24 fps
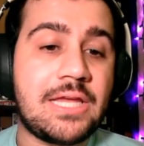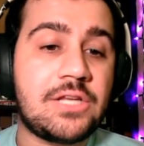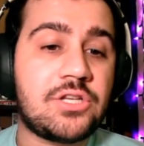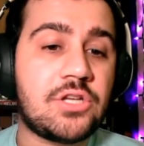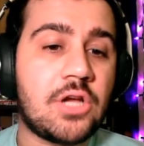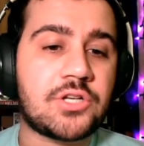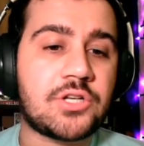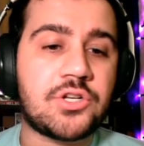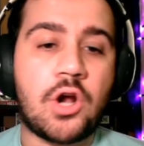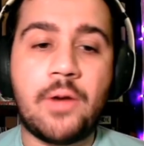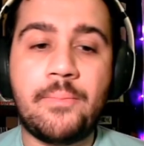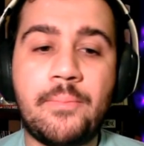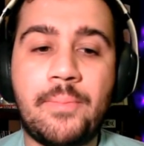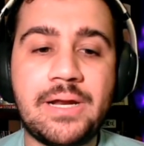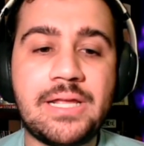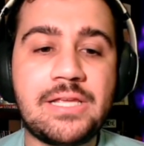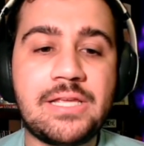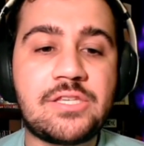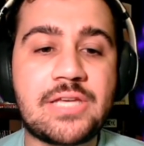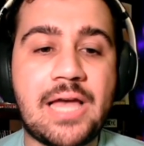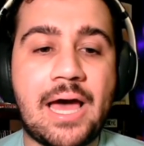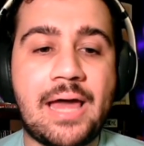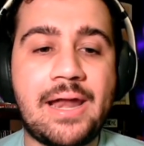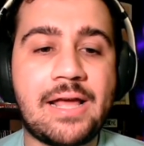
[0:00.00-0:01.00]
He talked to
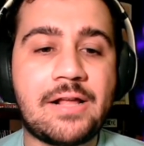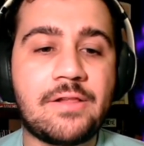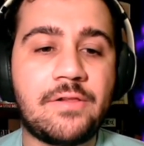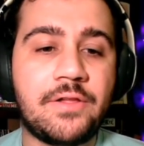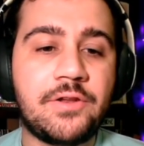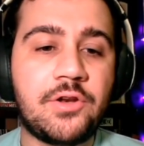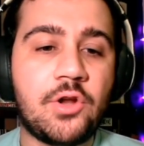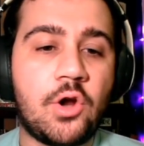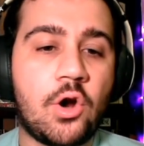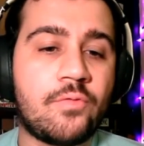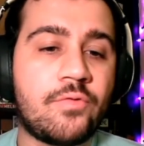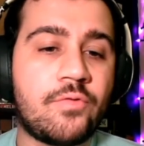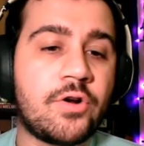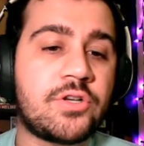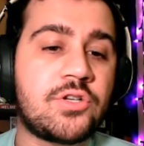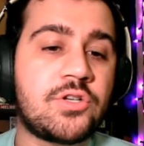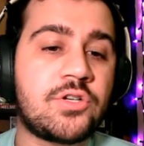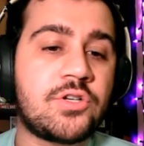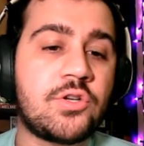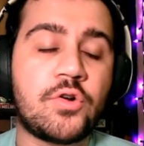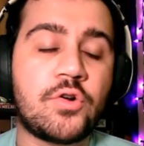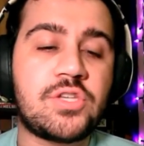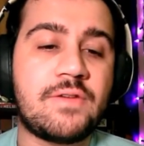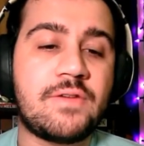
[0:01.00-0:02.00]
buddy Scott Eklund over at
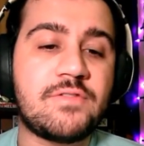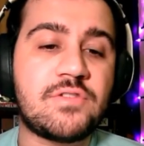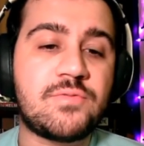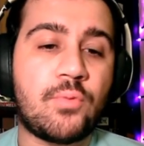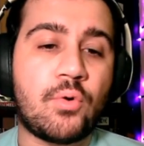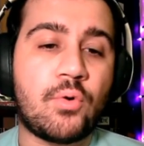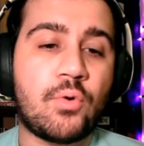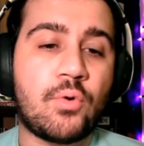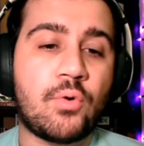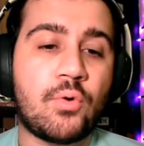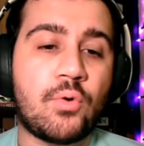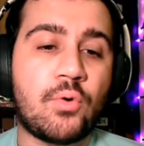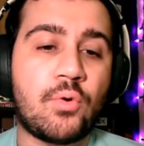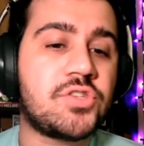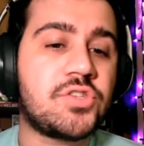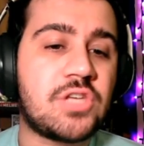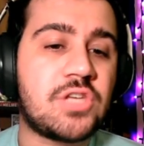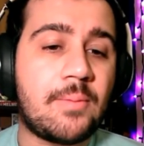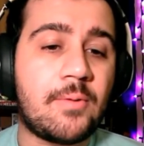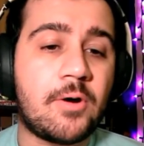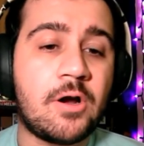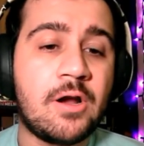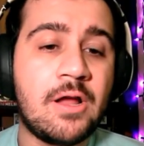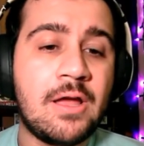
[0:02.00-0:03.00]
247 Sports over the
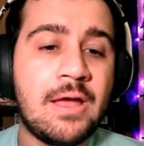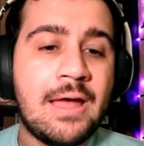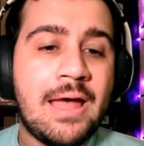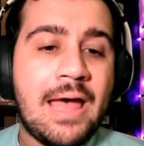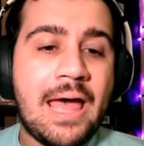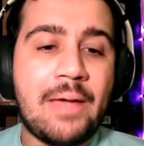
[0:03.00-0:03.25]
summer.